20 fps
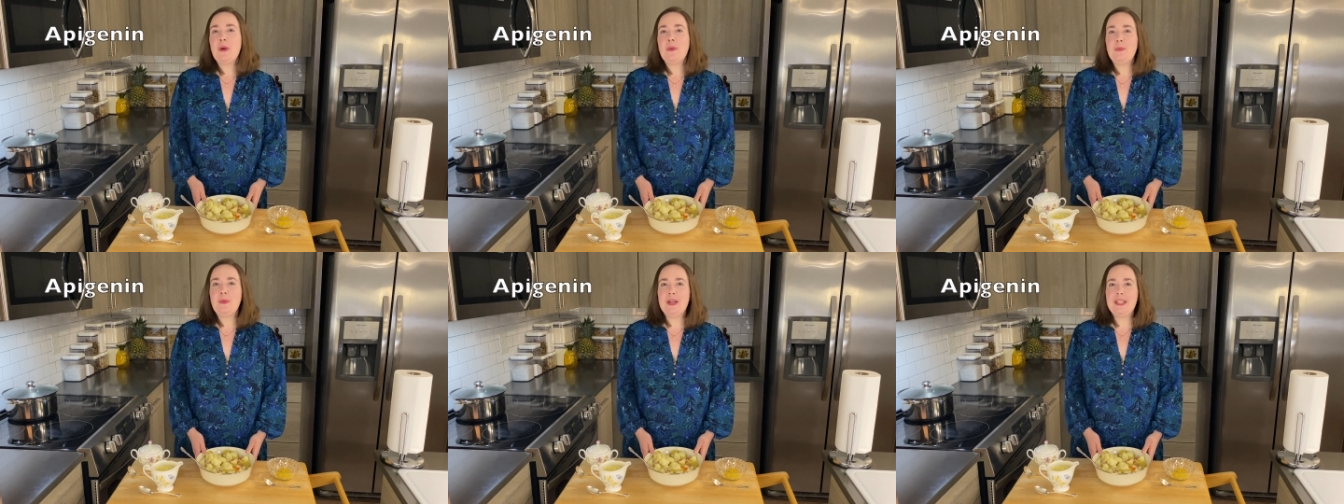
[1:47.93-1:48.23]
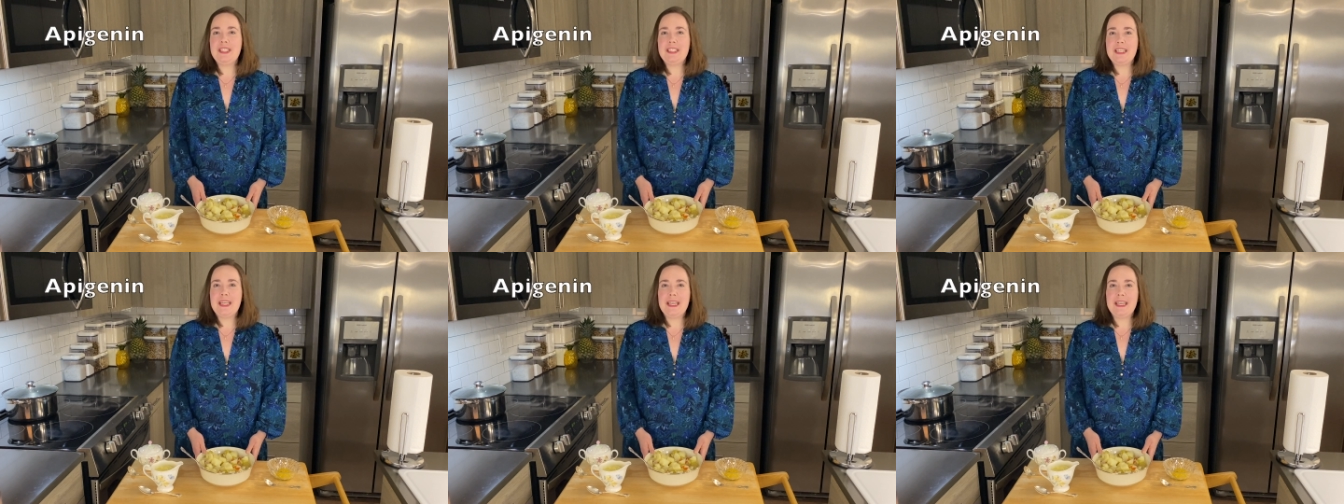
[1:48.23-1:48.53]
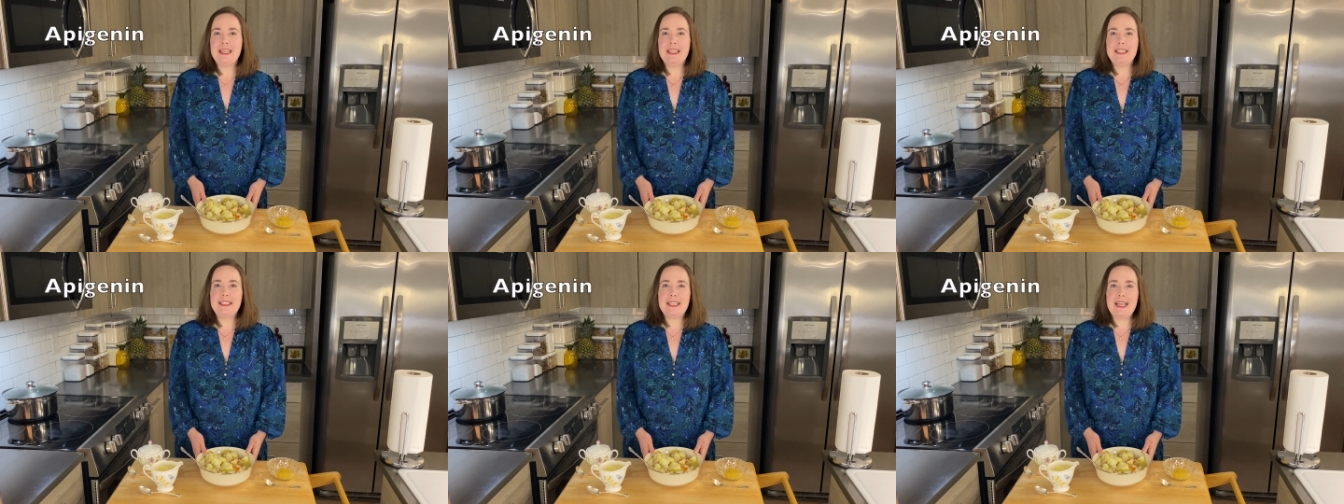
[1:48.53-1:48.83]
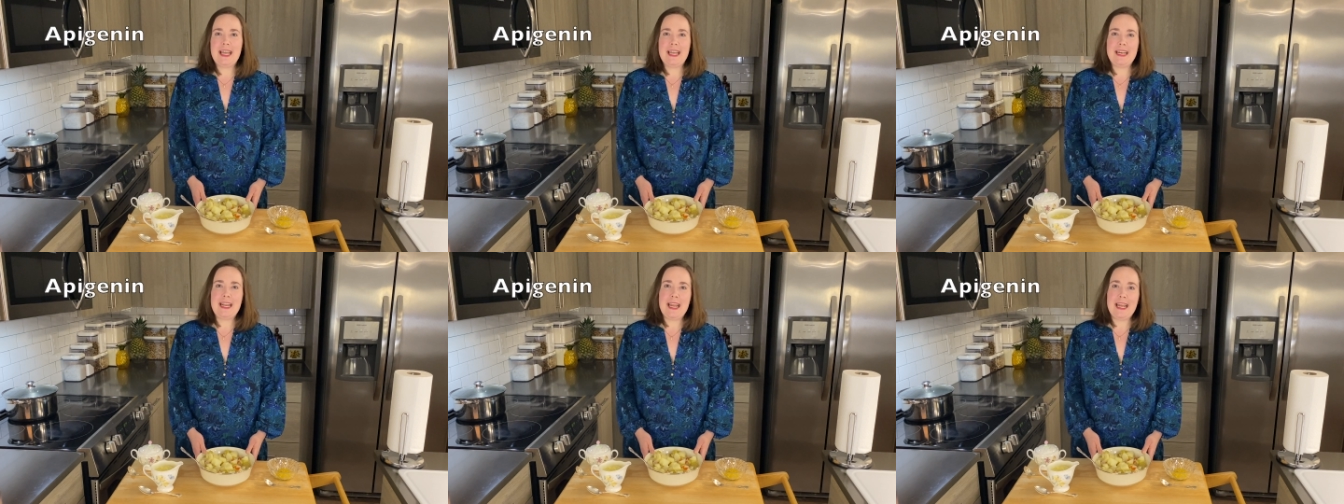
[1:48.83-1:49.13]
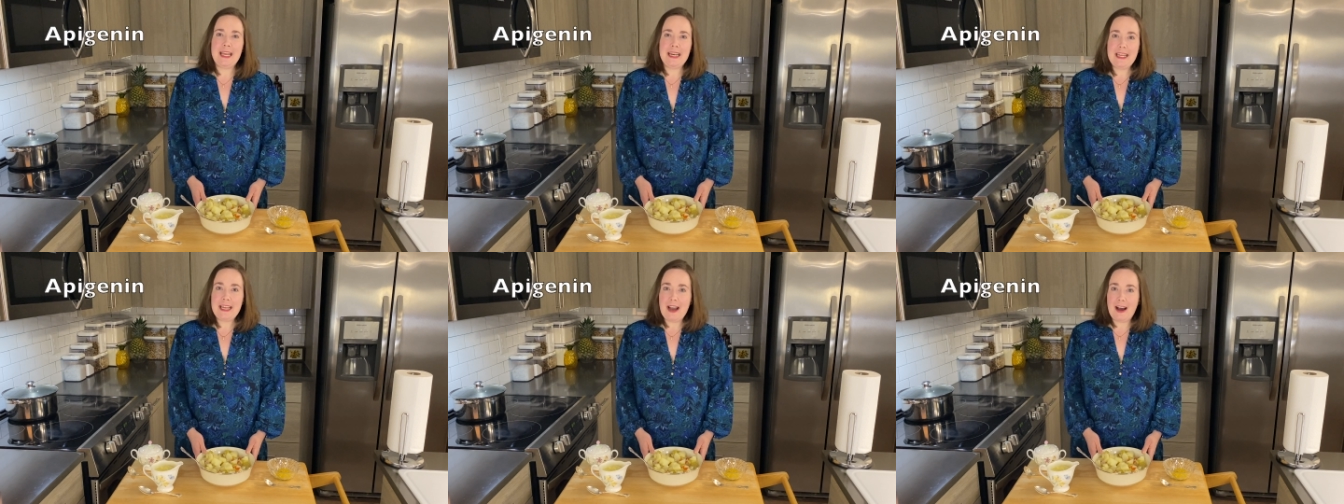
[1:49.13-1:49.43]
which is an
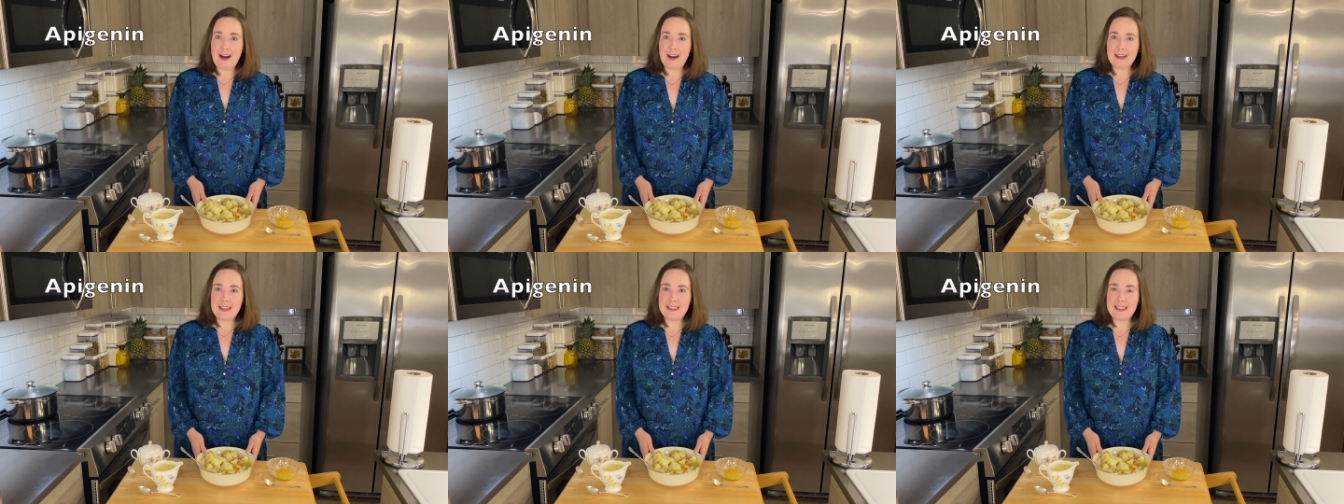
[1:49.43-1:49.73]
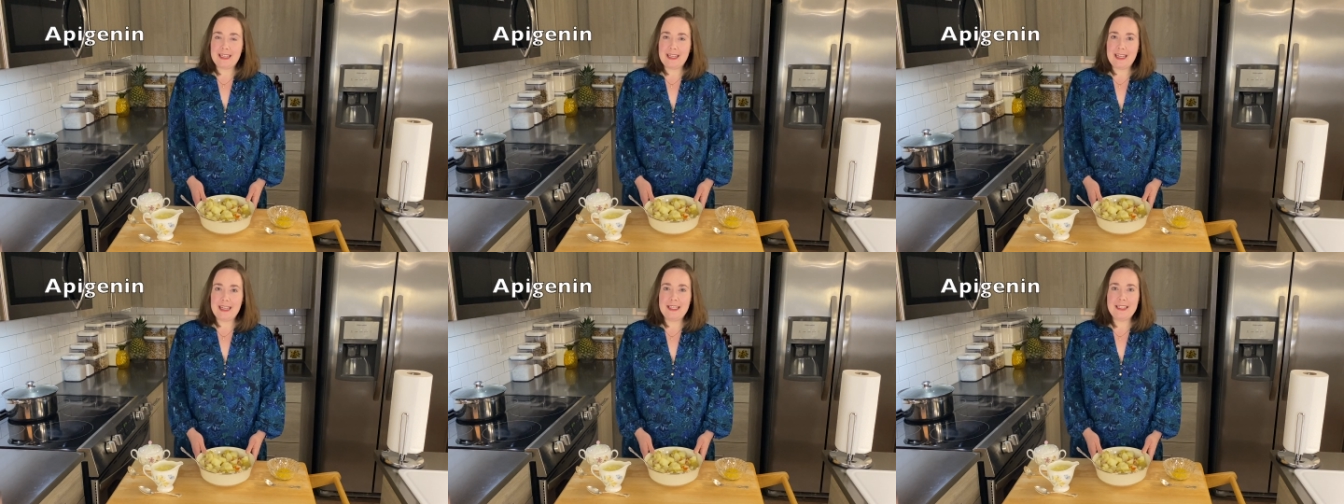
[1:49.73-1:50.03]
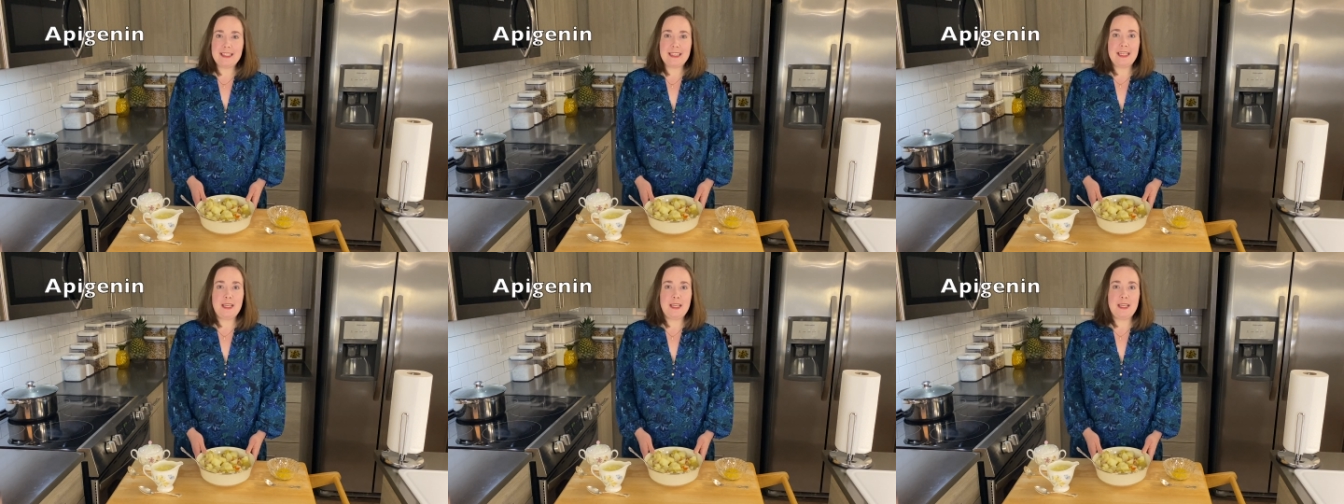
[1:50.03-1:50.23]
antioxidant.